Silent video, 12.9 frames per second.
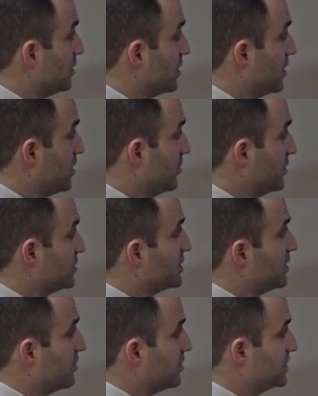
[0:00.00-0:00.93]
Um,
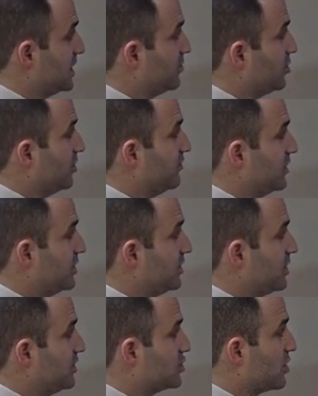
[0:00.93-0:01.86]
here's another example of
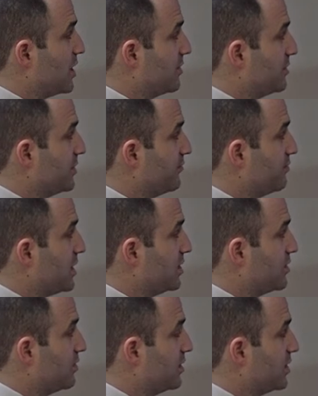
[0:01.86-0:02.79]
intraoperative
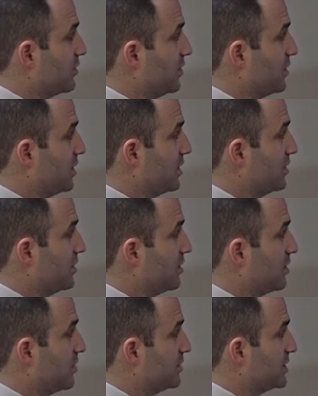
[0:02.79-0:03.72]
monitoring where
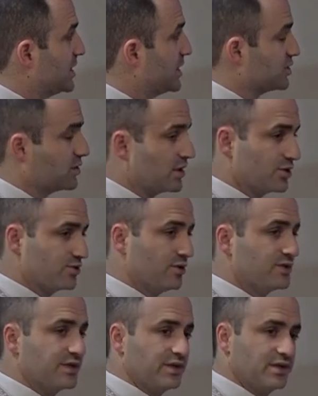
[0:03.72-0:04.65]
they um, attach
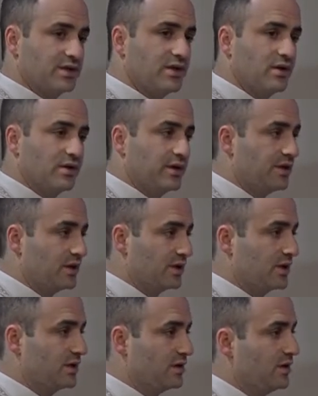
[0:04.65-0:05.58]
electrodes to the tongue and
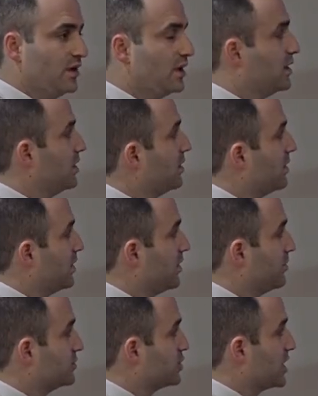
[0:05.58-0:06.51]
then can
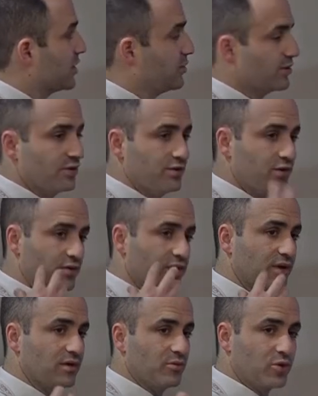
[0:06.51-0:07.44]
um, track what they're
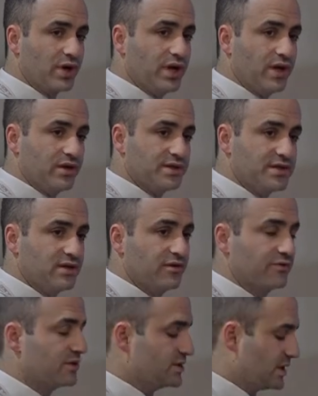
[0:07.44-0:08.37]
doing in the brain and see
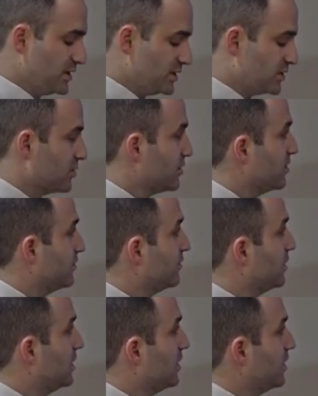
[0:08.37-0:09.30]
if there's any sort of,
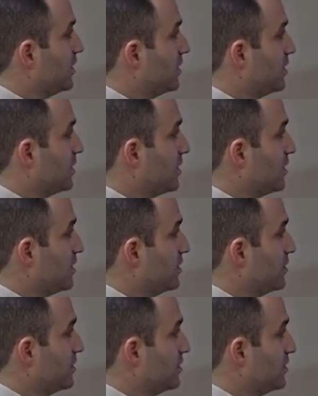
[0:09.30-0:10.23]
uh,
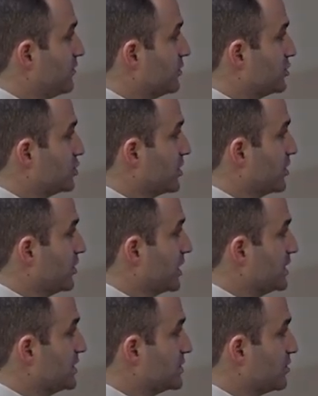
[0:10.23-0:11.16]
if they're
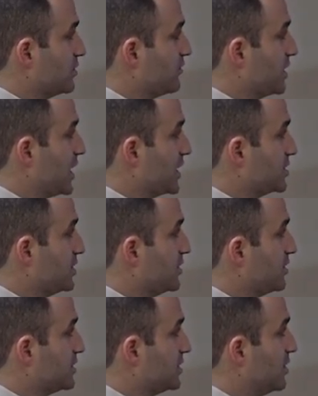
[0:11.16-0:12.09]
triggering any sort of reaction
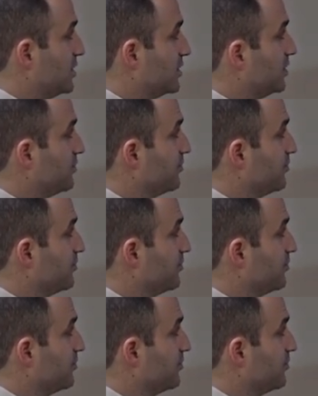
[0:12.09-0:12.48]
in the tongue.